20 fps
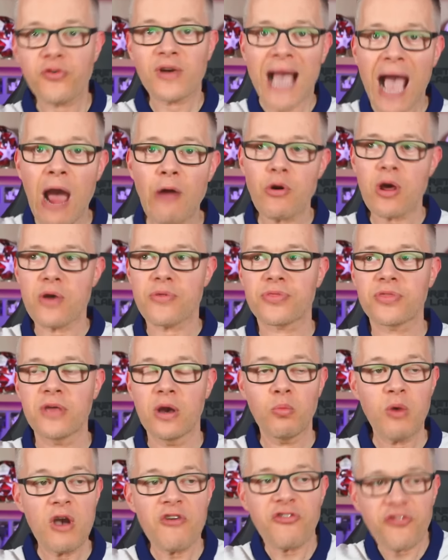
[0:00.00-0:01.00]
Gareth.
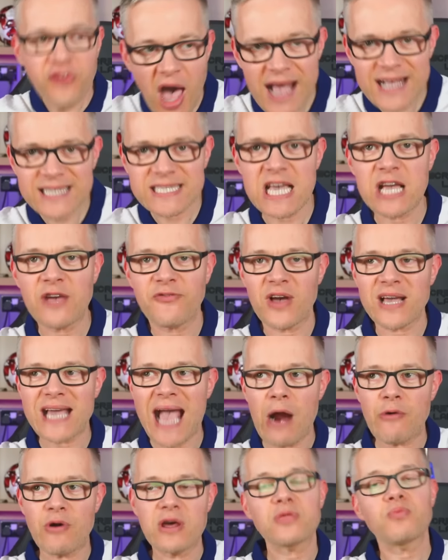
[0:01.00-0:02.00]
We're fighting for
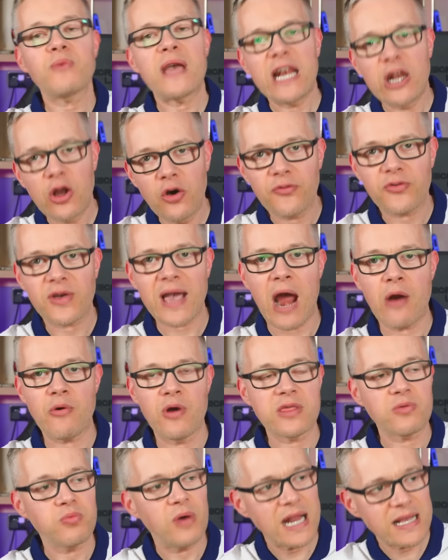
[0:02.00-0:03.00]
Gareth. We love
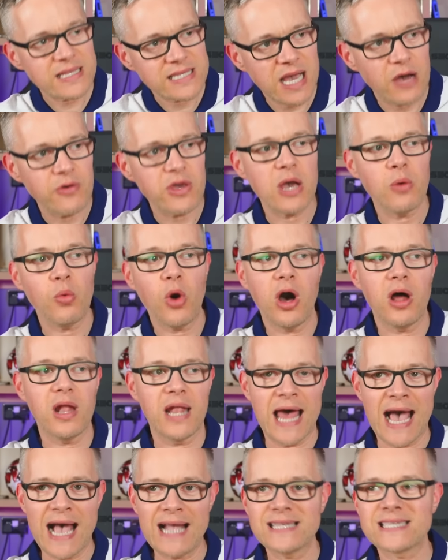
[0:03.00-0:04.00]
Gareth. Well, I tell you what,
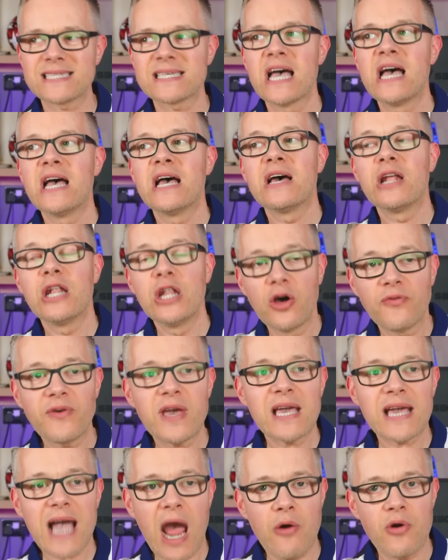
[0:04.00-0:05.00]
lads. Loving
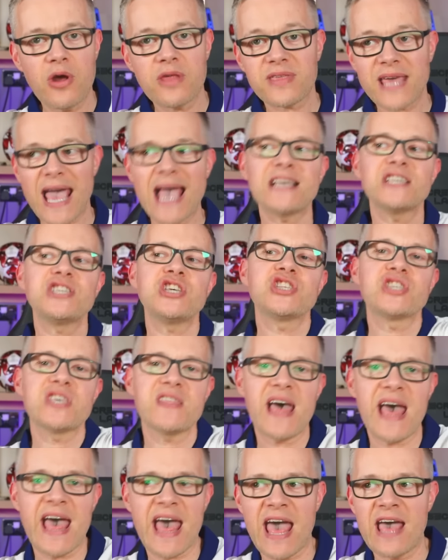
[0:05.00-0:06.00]
Gareth gets you to
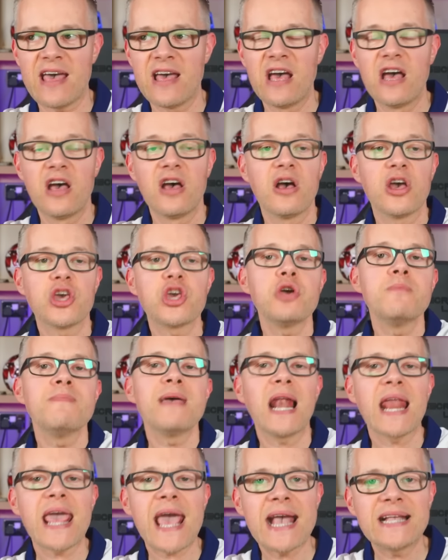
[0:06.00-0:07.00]
there.
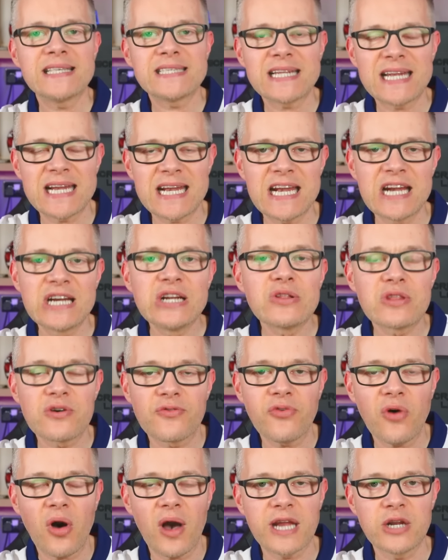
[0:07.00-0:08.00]
Humiliated in another
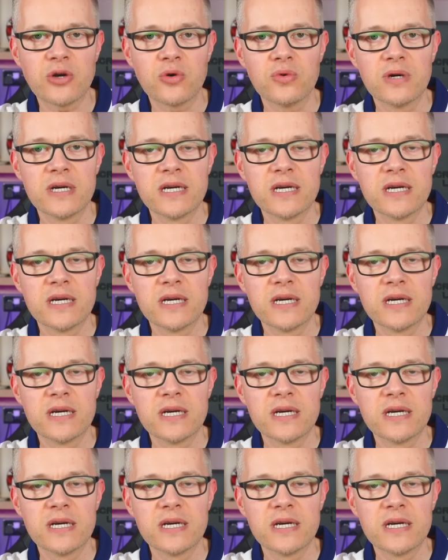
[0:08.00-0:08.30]
final.